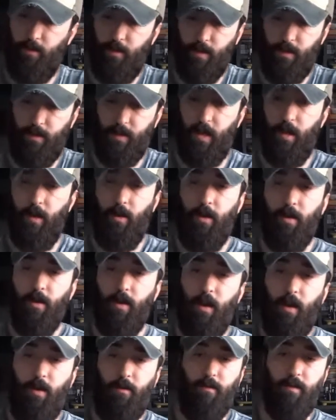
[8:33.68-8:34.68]
is our
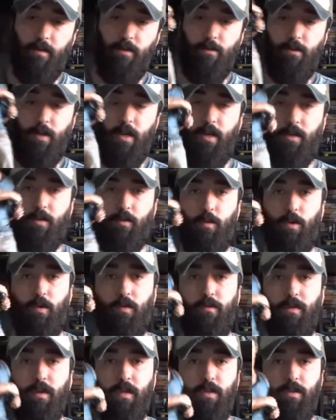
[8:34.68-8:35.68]
Nathan Drake
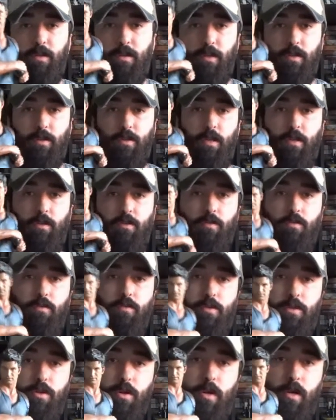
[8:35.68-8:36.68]
12-inch Gentle
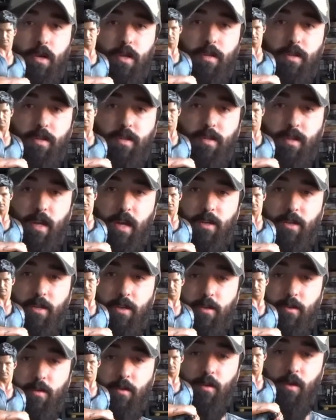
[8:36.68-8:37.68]
Giant
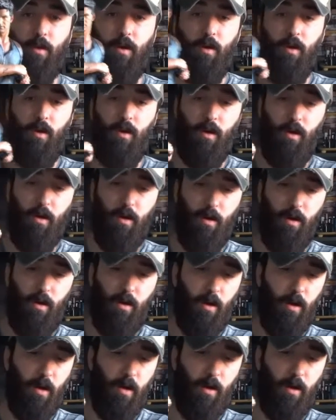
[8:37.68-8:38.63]
statue. I